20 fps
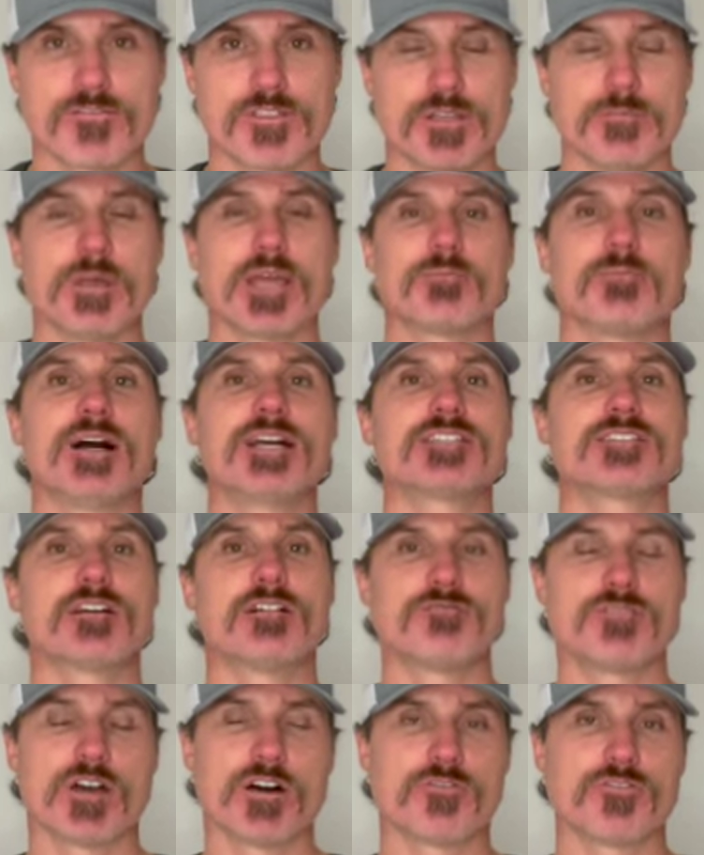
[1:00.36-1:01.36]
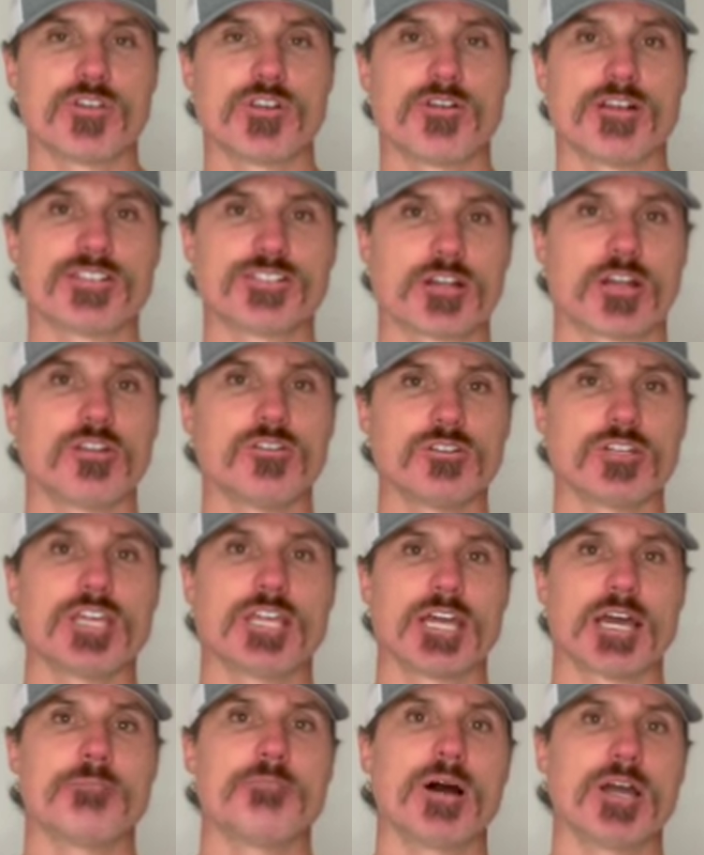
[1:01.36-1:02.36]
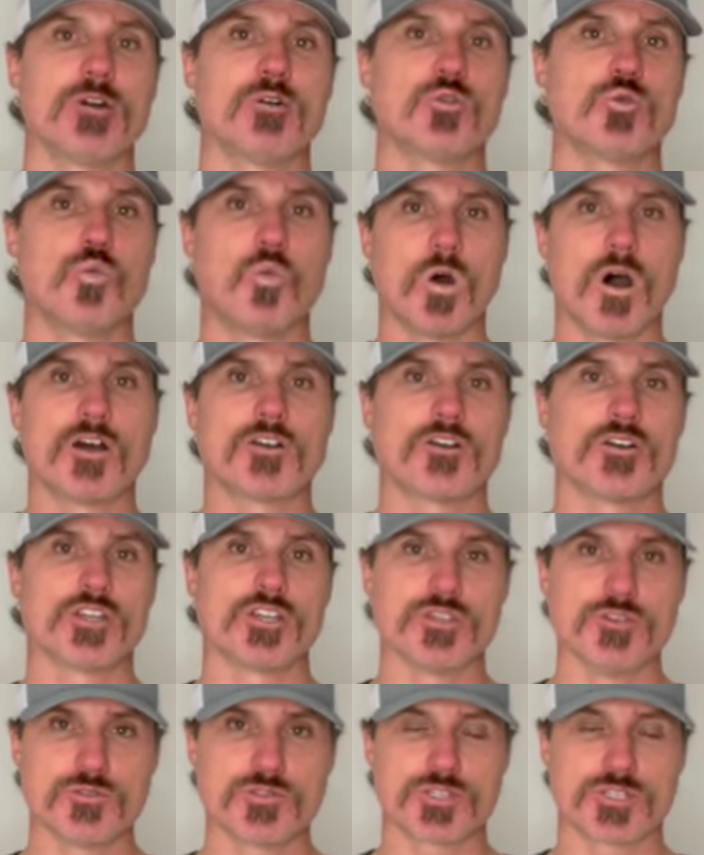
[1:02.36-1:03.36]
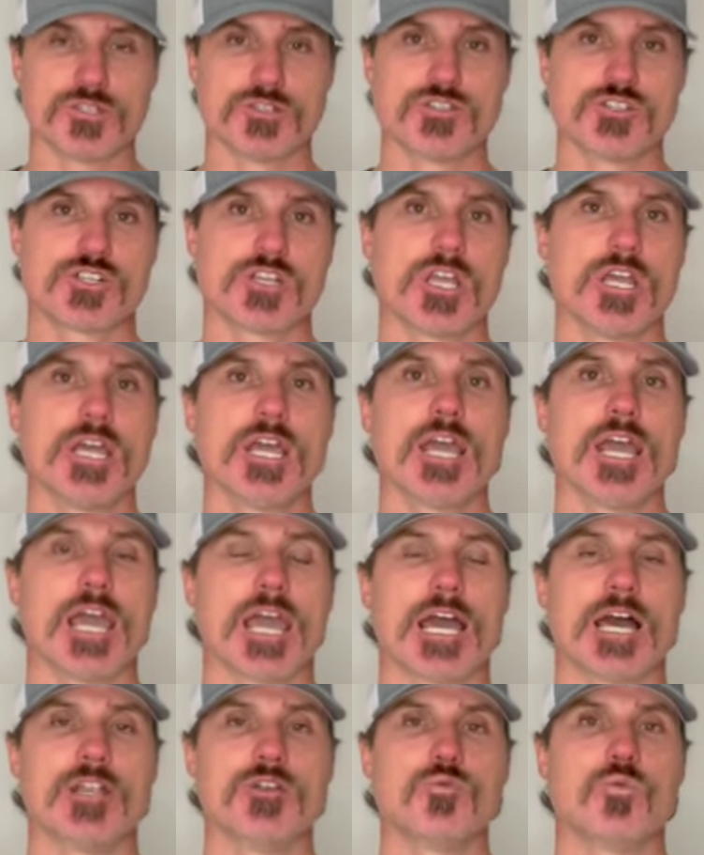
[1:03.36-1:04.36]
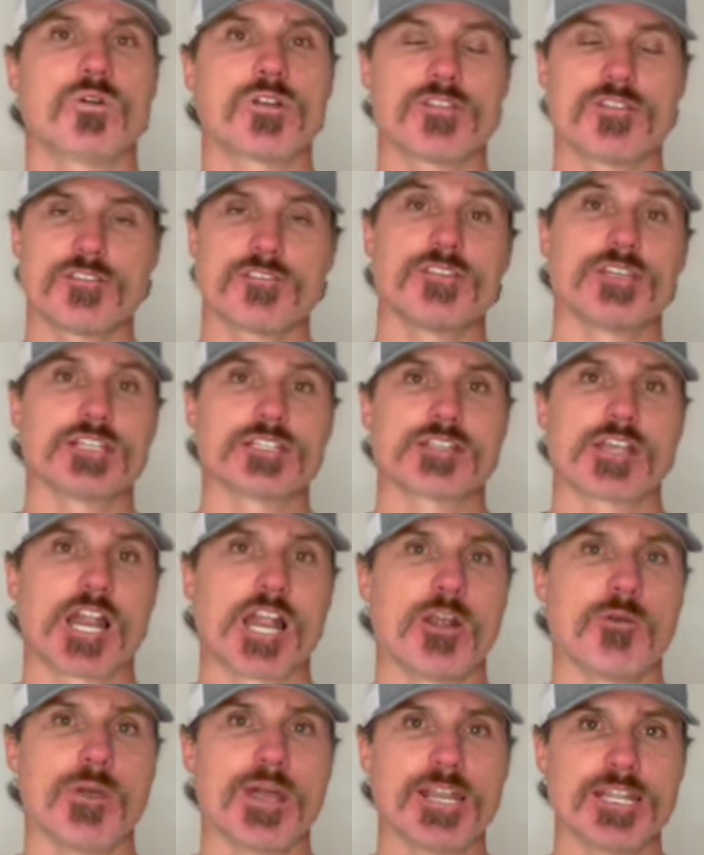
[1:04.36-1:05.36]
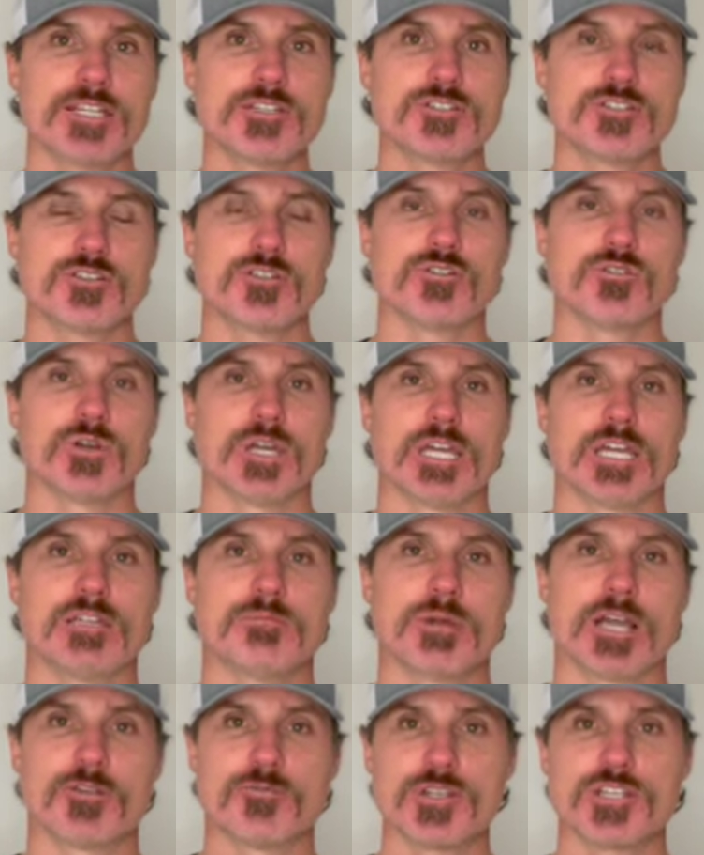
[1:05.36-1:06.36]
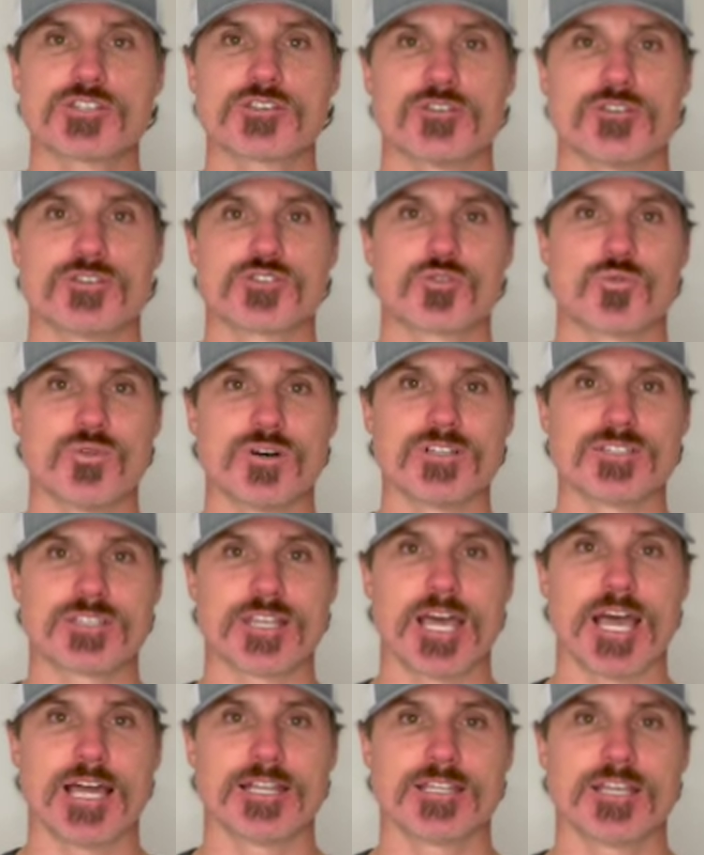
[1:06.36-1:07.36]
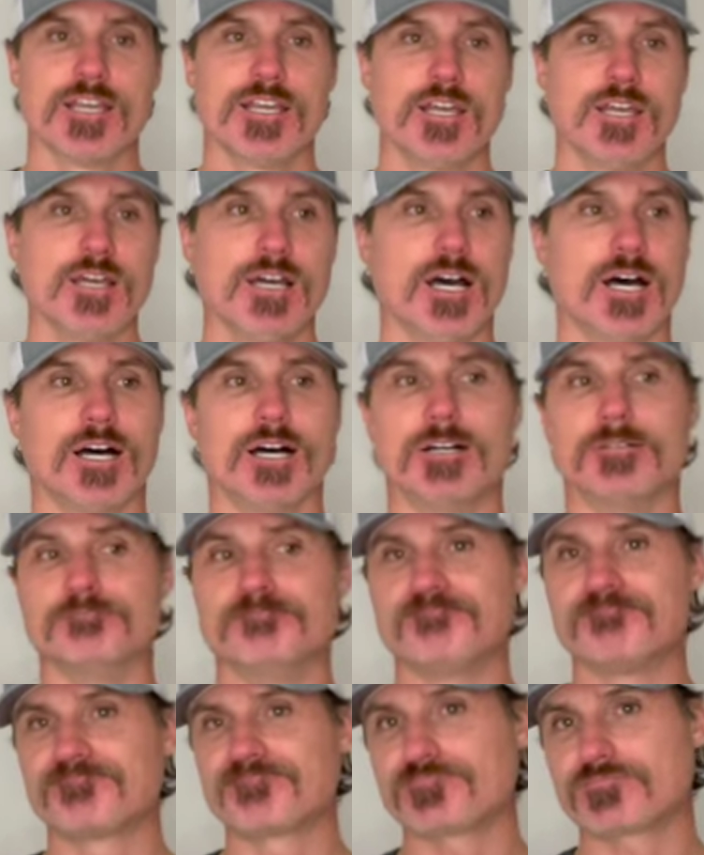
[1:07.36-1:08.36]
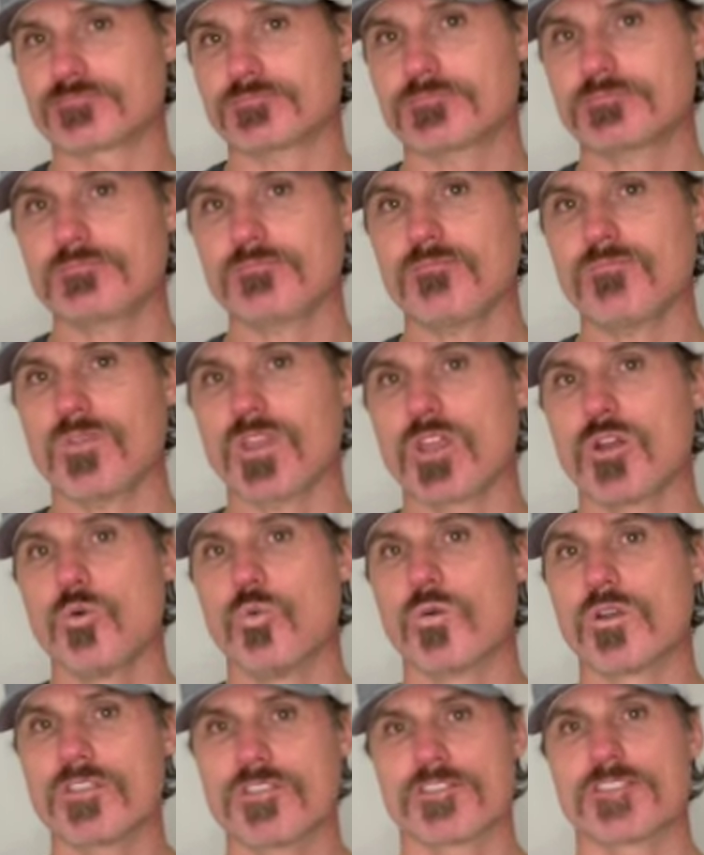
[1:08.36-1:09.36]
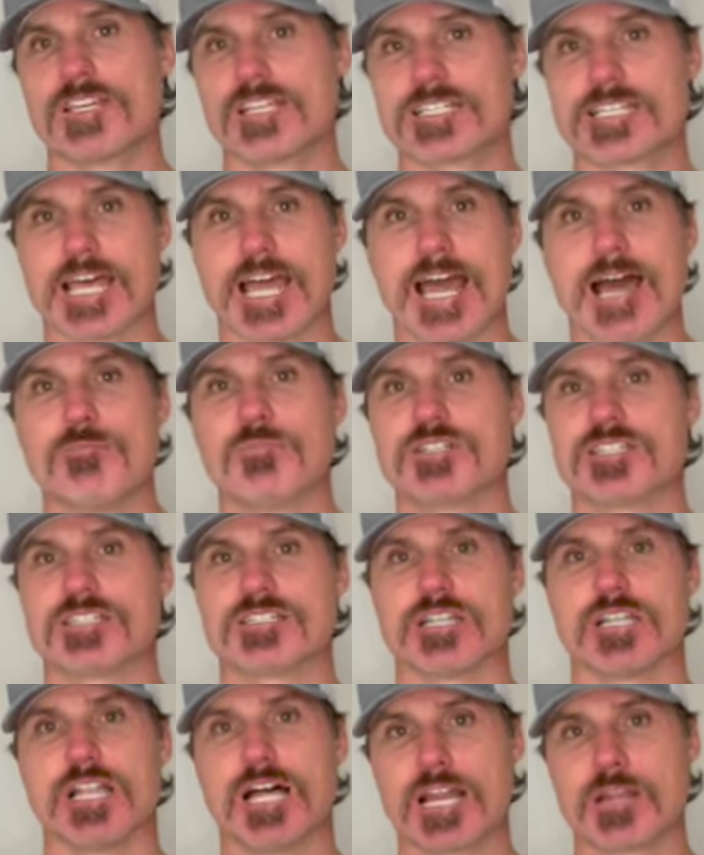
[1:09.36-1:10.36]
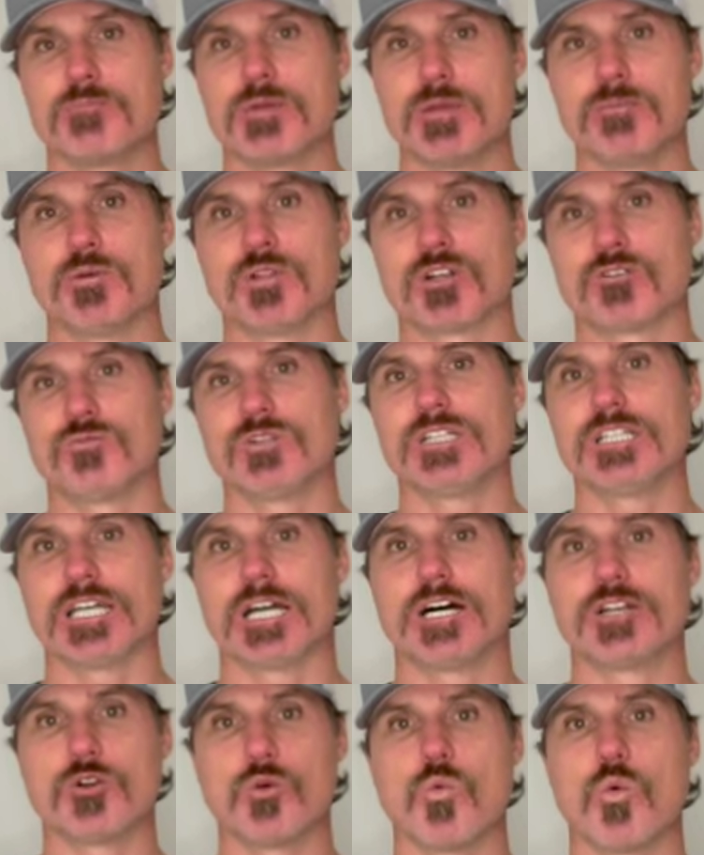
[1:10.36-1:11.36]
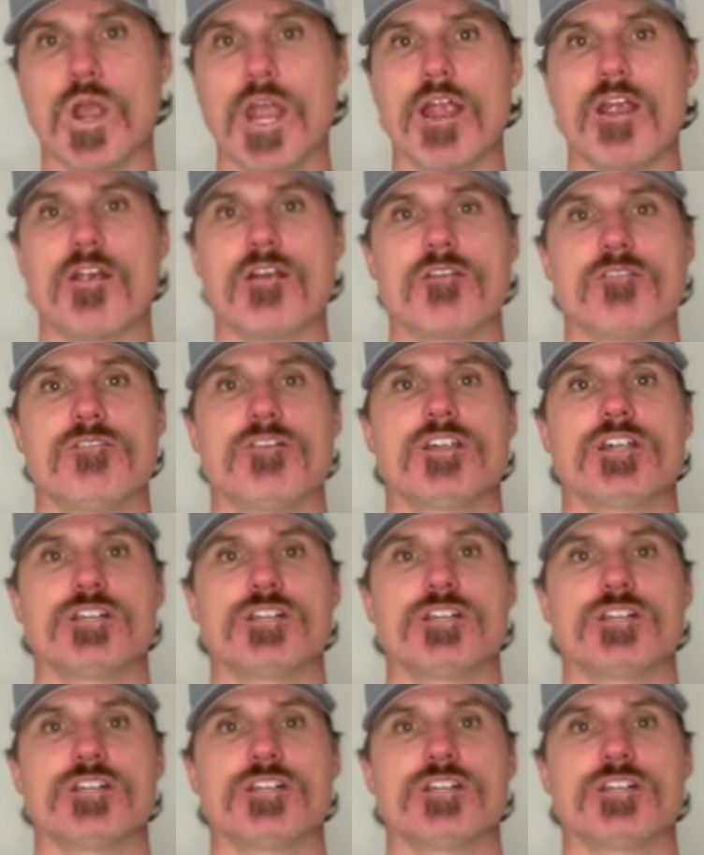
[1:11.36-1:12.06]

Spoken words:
and make myself healthier, I started looking at my own water usage. And one of the things that I ran into in my research was that one of the things that happens is a lot of people are really unaware that a